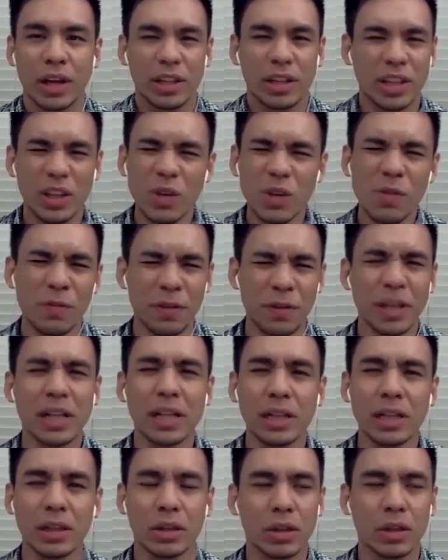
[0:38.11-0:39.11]
Did you
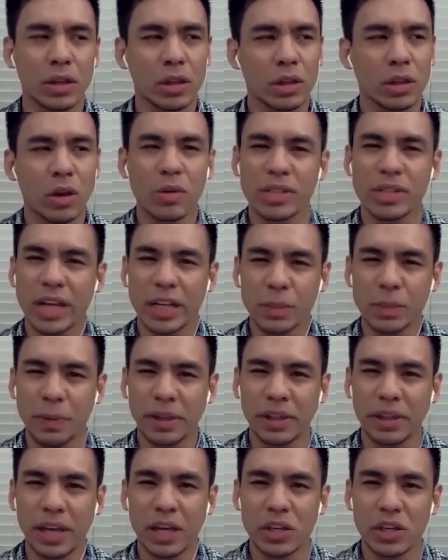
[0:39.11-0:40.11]
feel those
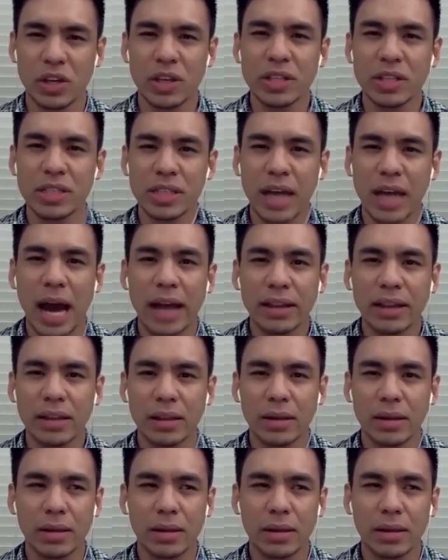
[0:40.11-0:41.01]
expectations, Kat?